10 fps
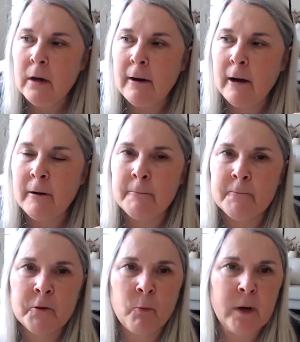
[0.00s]

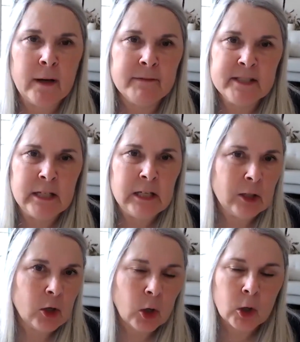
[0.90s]
from what I've seen and
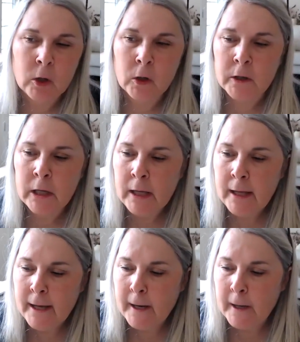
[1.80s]
heard.
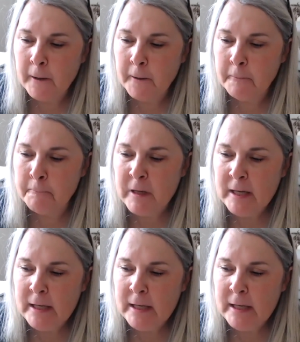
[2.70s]
When